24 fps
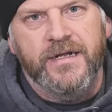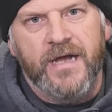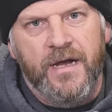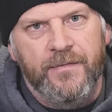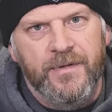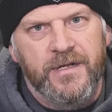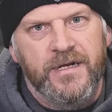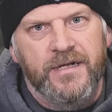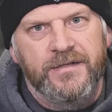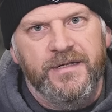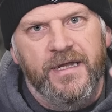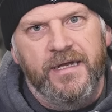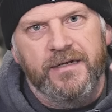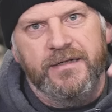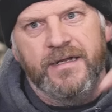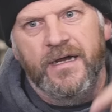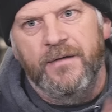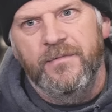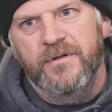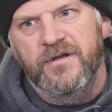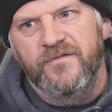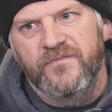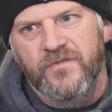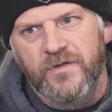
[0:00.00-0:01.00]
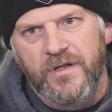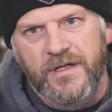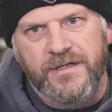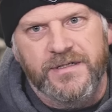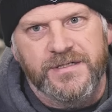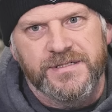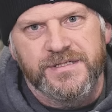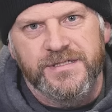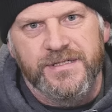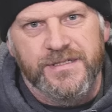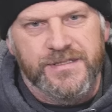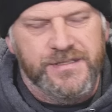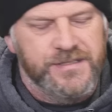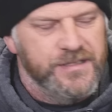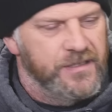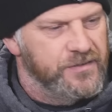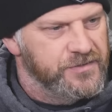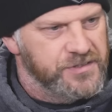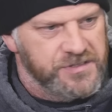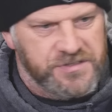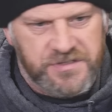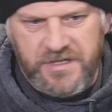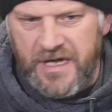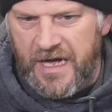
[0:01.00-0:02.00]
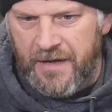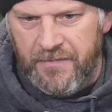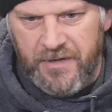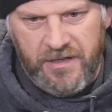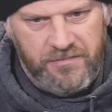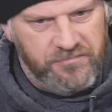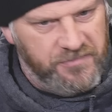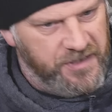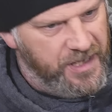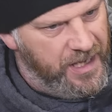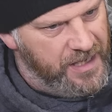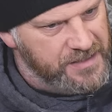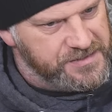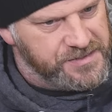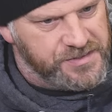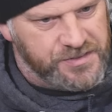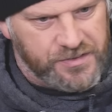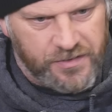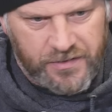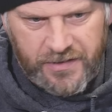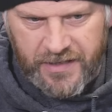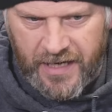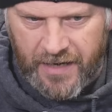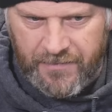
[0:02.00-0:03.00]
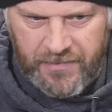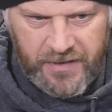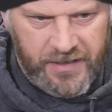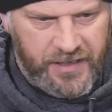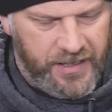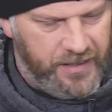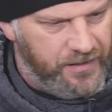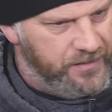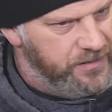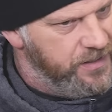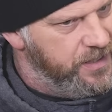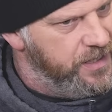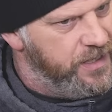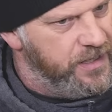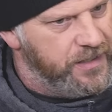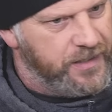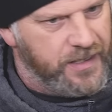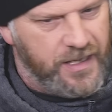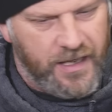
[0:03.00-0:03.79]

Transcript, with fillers: Comment on that. Comment if you'd like to see us there. Just comment yes or comment hell yeah.